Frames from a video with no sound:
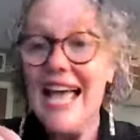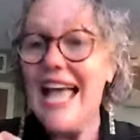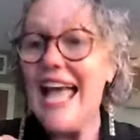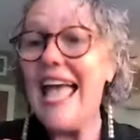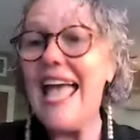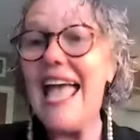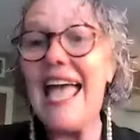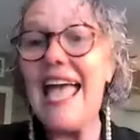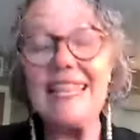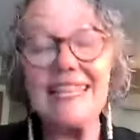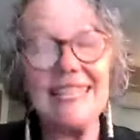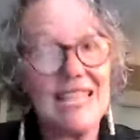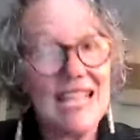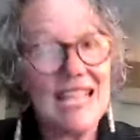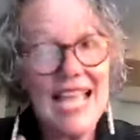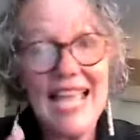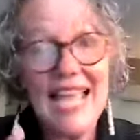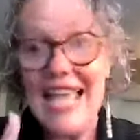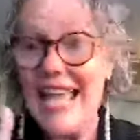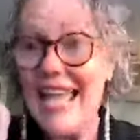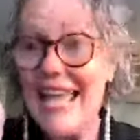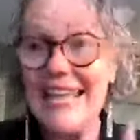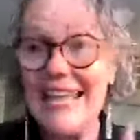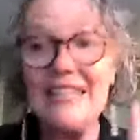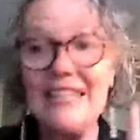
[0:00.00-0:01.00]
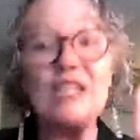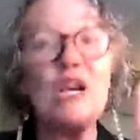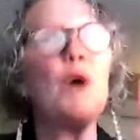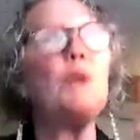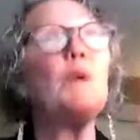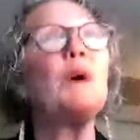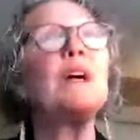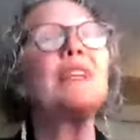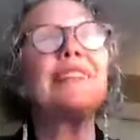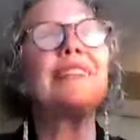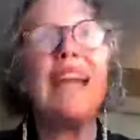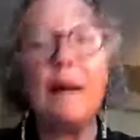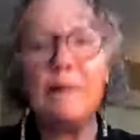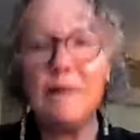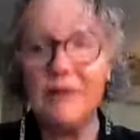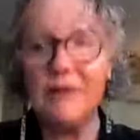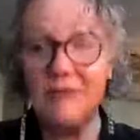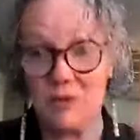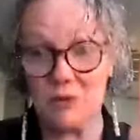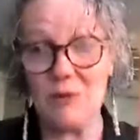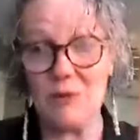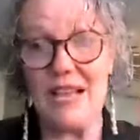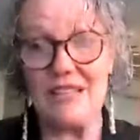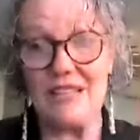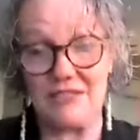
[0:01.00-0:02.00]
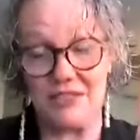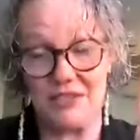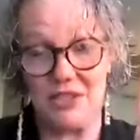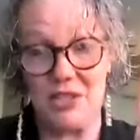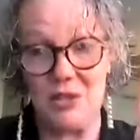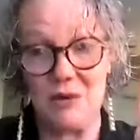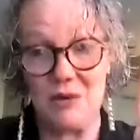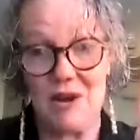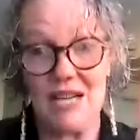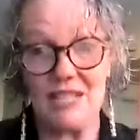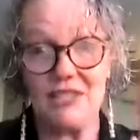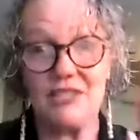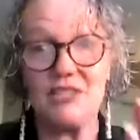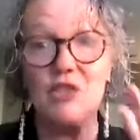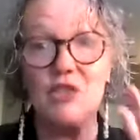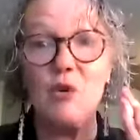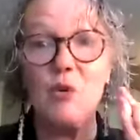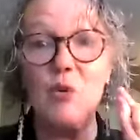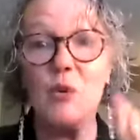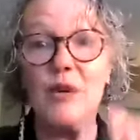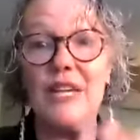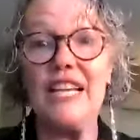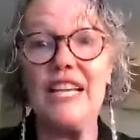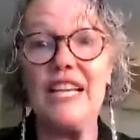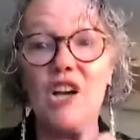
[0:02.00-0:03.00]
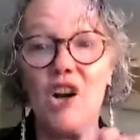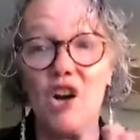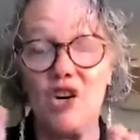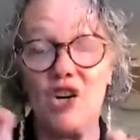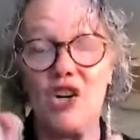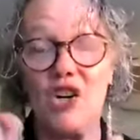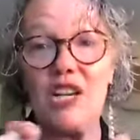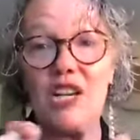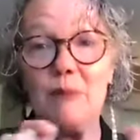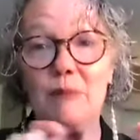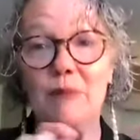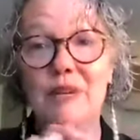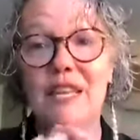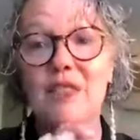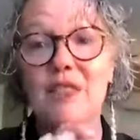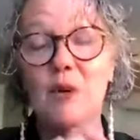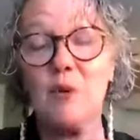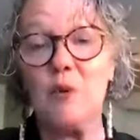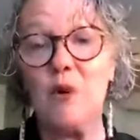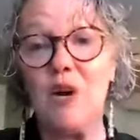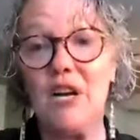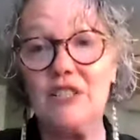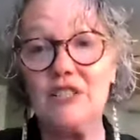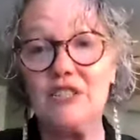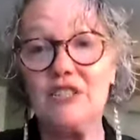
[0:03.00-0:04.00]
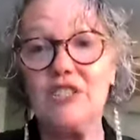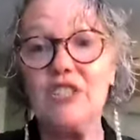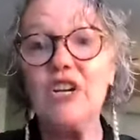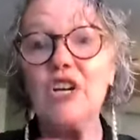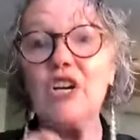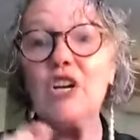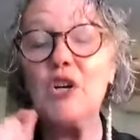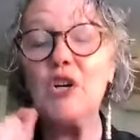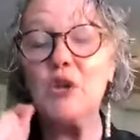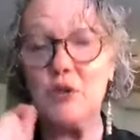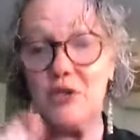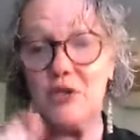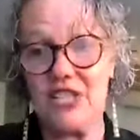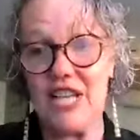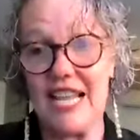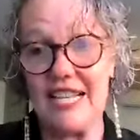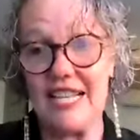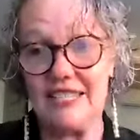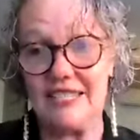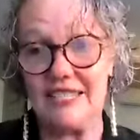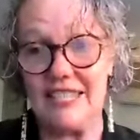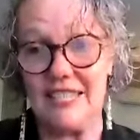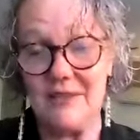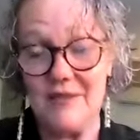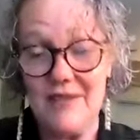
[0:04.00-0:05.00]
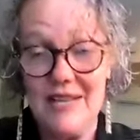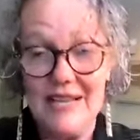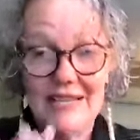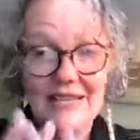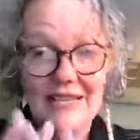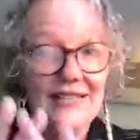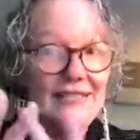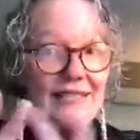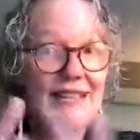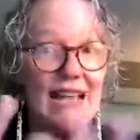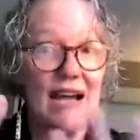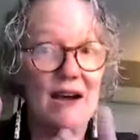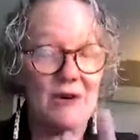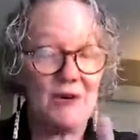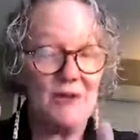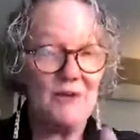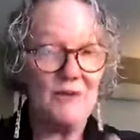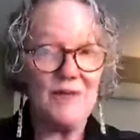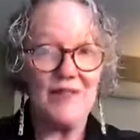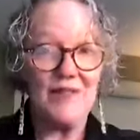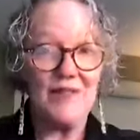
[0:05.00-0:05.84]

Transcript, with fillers: And ain't no one coming to rescue us. We are going to be the ones who change it. Now,